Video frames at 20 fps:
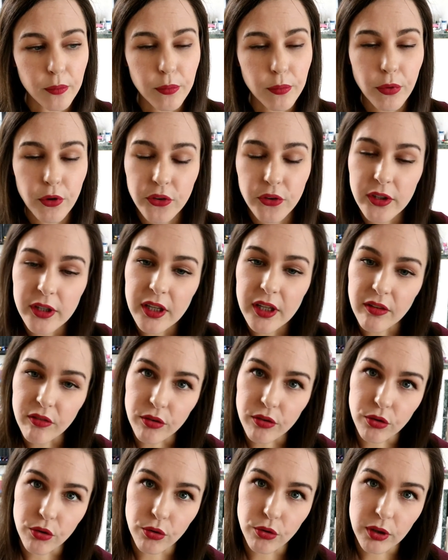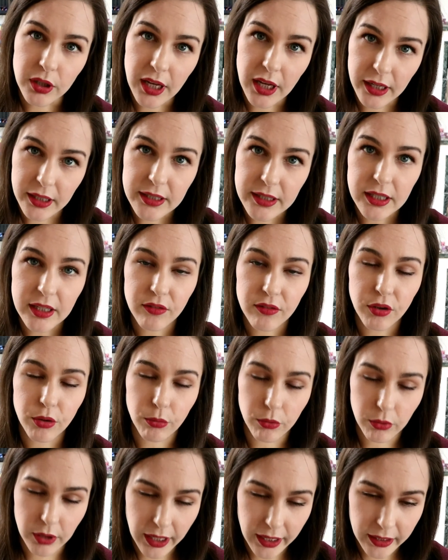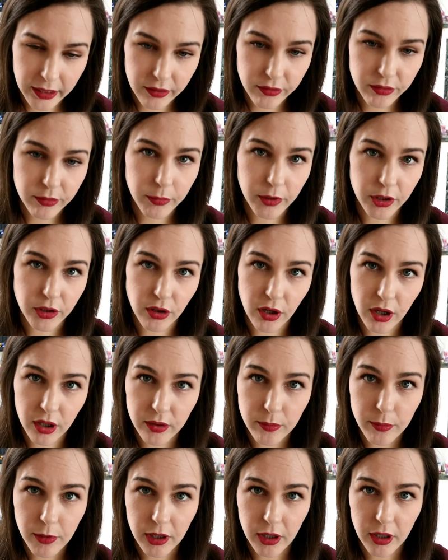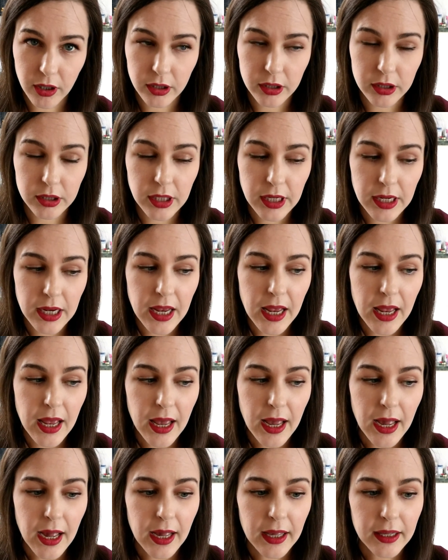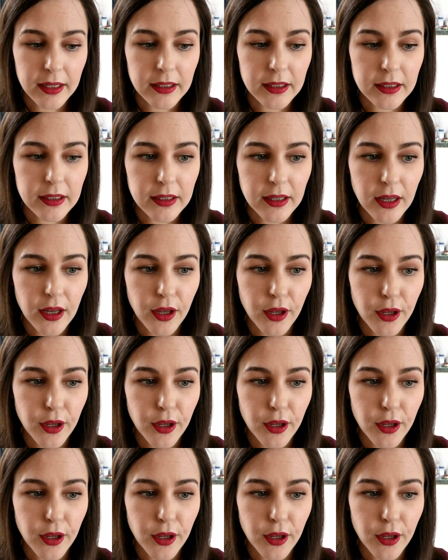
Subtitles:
positive and you're negative, you will get it from the transplant, and